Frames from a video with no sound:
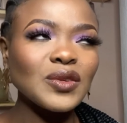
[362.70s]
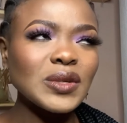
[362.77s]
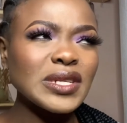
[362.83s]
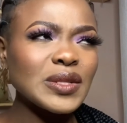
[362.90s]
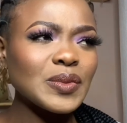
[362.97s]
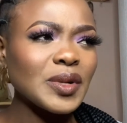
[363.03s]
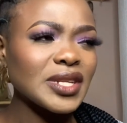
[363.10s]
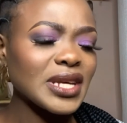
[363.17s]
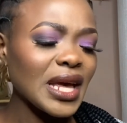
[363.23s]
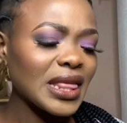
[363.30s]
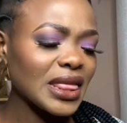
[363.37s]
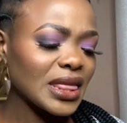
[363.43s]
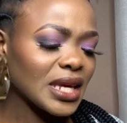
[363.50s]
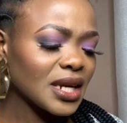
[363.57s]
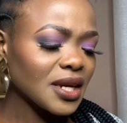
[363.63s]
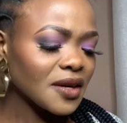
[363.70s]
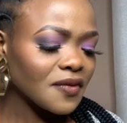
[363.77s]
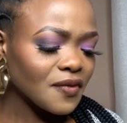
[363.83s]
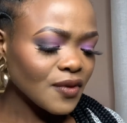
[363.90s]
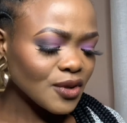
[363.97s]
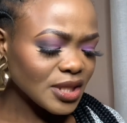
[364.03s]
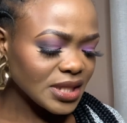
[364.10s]
It was what? I think
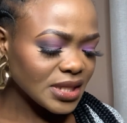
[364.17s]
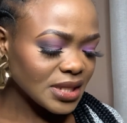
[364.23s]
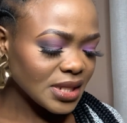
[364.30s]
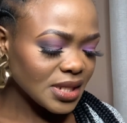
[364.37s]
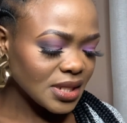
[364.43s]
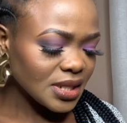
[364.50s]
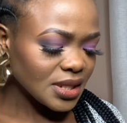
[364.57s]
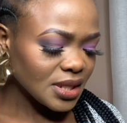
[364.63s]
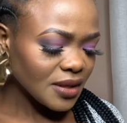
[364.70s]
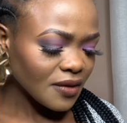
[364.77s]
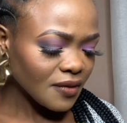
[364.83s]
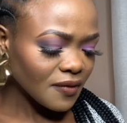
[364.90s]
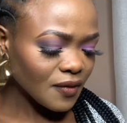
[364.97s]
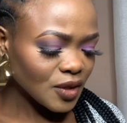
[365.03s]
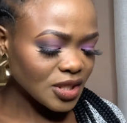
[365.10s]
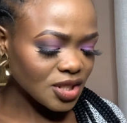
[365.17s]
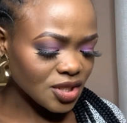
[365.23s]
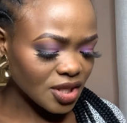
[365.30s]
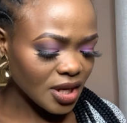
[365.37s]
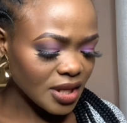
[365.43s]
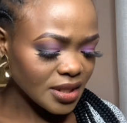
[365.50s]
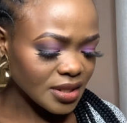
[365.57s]
40
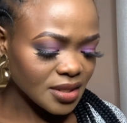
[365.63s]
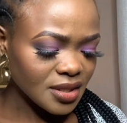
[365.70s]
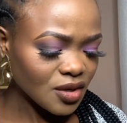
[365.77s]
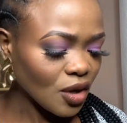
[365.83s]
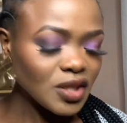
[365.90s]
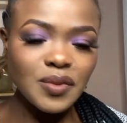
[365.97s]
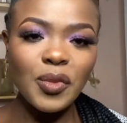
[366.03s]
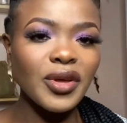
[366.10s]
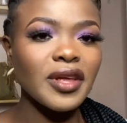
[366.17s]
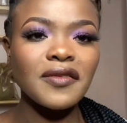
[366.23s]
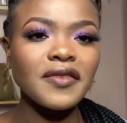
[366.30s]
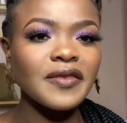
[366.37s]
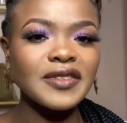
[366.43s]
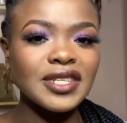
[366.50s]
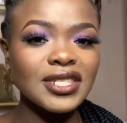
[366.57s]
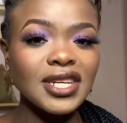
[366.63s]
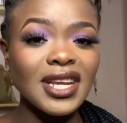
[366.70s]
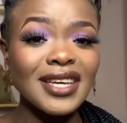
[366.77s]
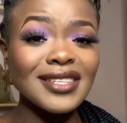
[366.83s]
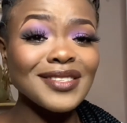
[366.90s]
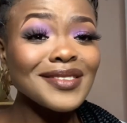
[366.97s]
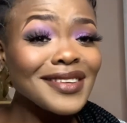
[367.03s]
shillings. Not more than 50
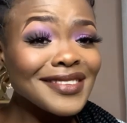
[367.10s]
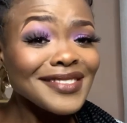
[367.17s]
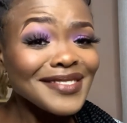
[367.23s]
shillings.